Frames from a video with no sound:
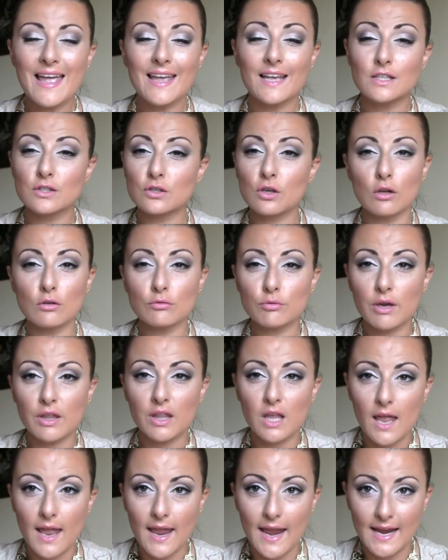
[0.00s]
It's
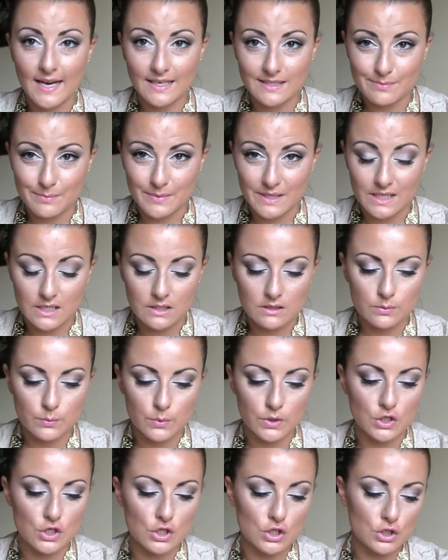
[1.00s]
already 8 minutes,
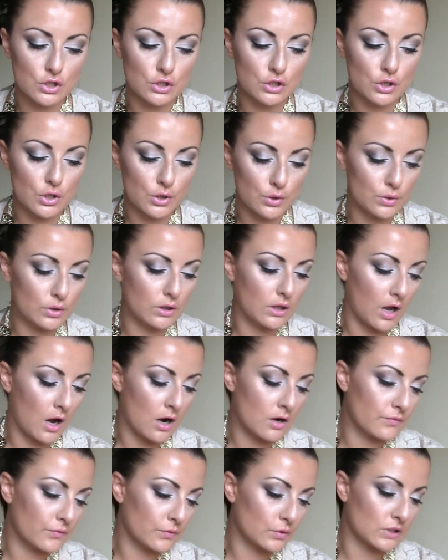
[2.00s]
which is too
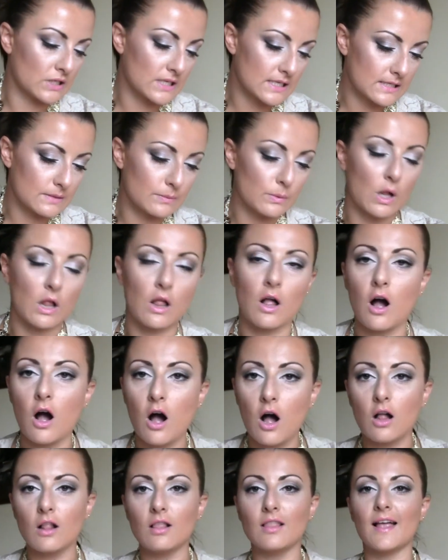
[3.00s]
long for this small
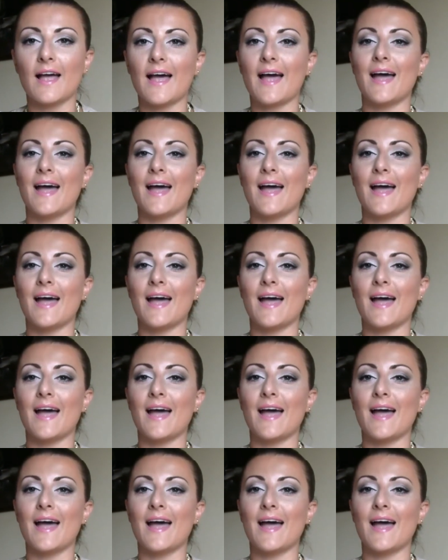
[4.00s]
haul,